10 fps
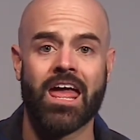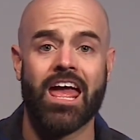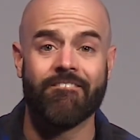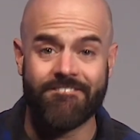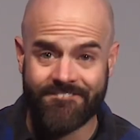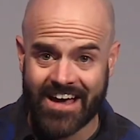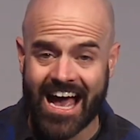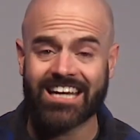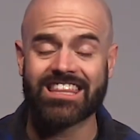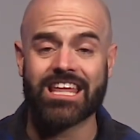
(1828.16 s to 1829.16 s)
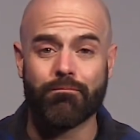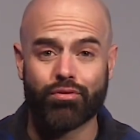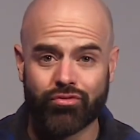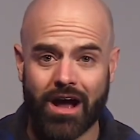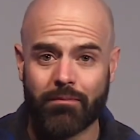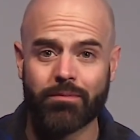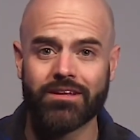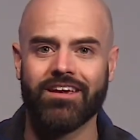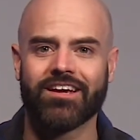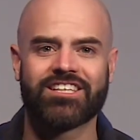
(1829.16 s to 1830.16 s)
In fact, they
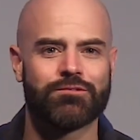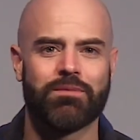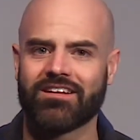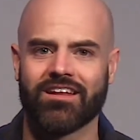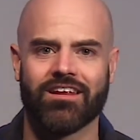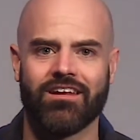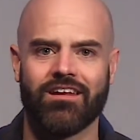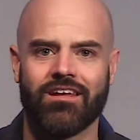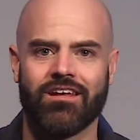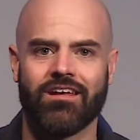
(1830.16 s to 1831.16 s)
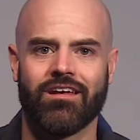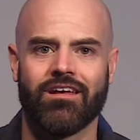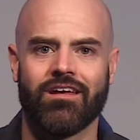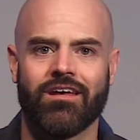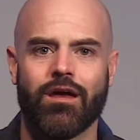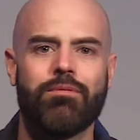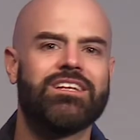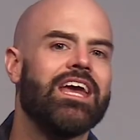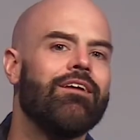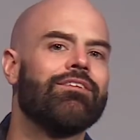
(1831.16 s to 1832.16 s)
probably expected it. But
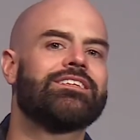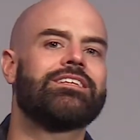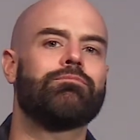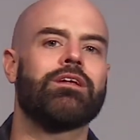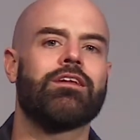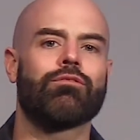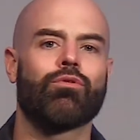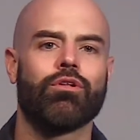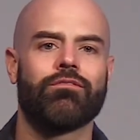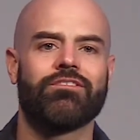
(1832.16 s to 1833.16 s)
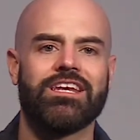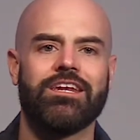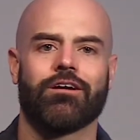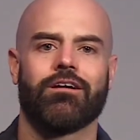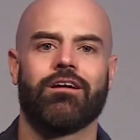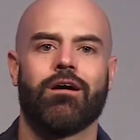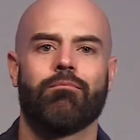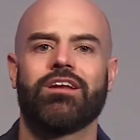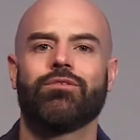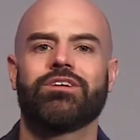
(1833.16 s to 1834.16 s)
David stepped into the role of leader
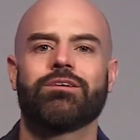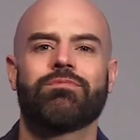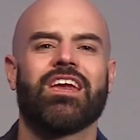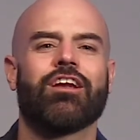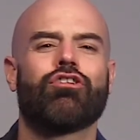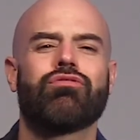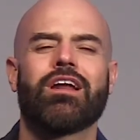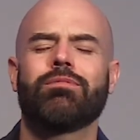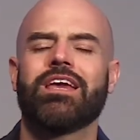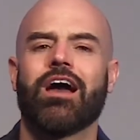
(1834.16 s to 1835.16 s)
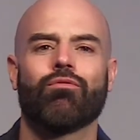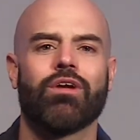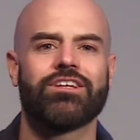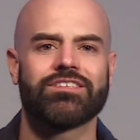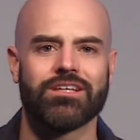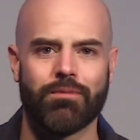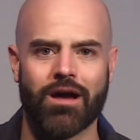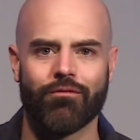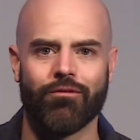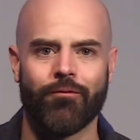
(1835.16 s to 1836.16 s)
by doing something incredibly outrageously
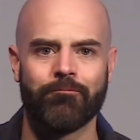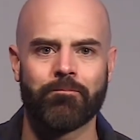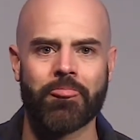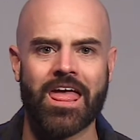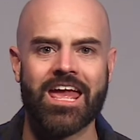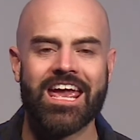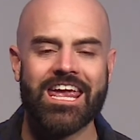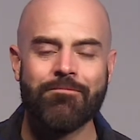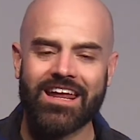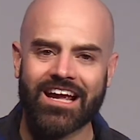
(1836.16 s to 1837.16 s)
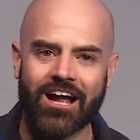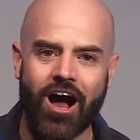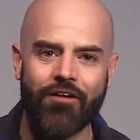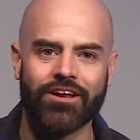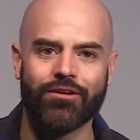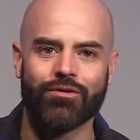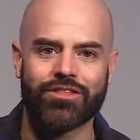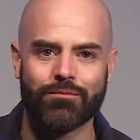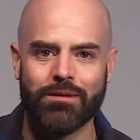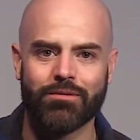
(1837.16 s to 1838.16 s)
powerful. He made a covenant with
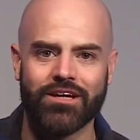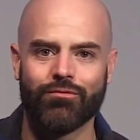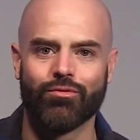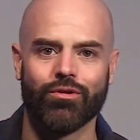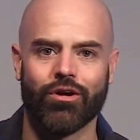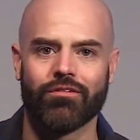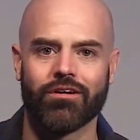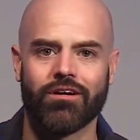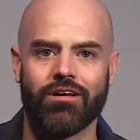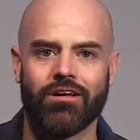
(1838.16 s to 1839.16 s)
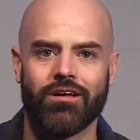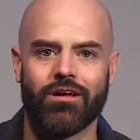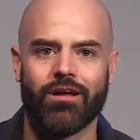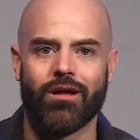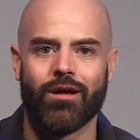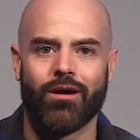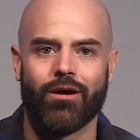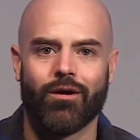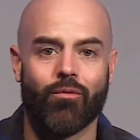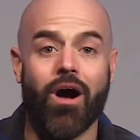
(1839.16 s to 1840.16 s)
the people he'd rule over.
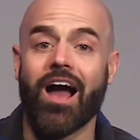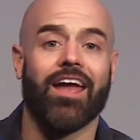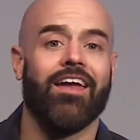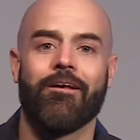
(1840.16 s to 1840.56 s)
Why?